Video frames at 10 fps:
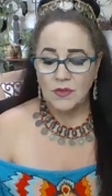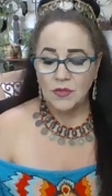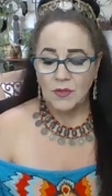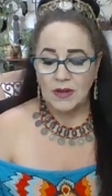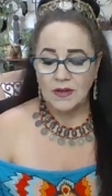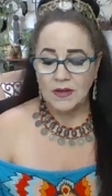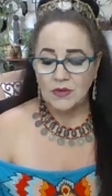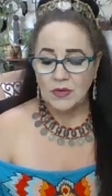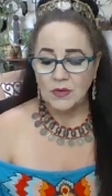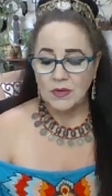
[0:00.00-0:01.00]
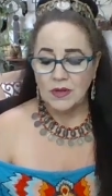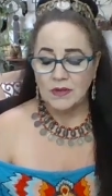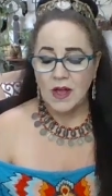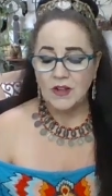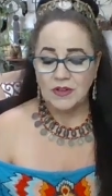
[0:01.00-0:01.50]
threaded into a
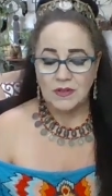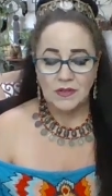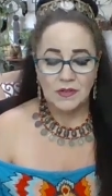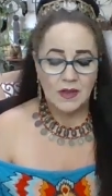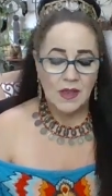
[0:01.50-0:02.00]
lozenge